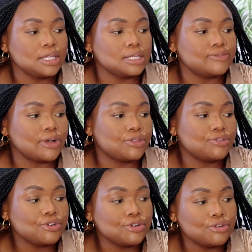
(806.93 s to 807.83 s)
things fell
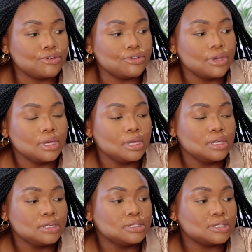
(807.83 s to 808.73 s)
through,
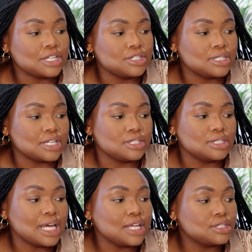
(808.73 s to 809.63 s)
such and such and
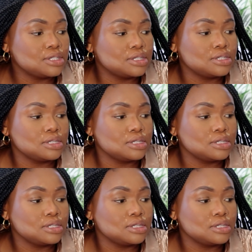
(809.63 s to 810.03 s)
such.